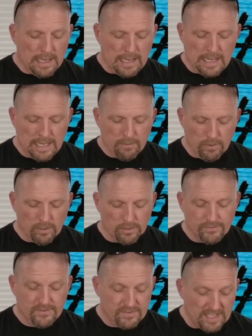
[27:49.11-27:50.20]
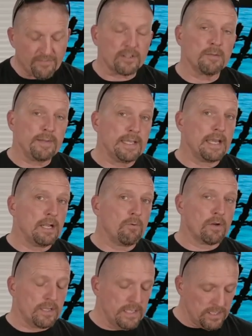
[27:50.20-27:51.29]
I will definitely be getting one
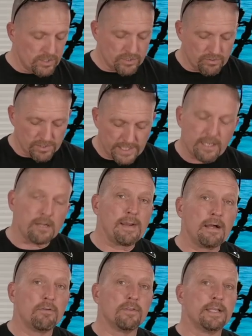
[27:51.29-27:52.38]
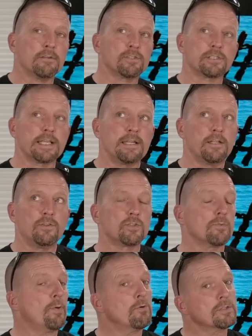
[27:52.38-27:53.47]
of these as soon as they come out. They're slated,
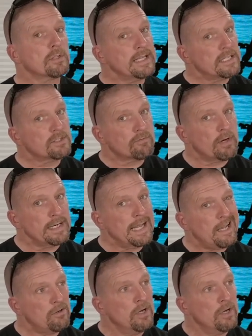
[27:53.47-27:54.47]
supposedly as of right now,